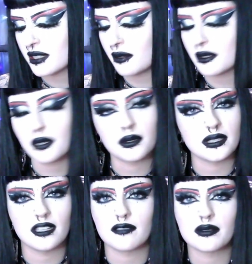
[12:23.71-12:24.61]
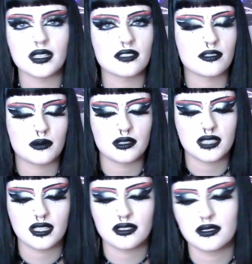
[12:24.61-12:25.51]
I will always have plans for more
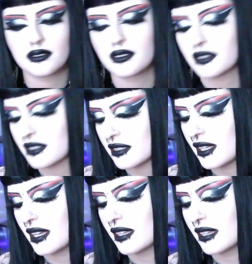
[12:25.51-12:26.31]
tattoos until I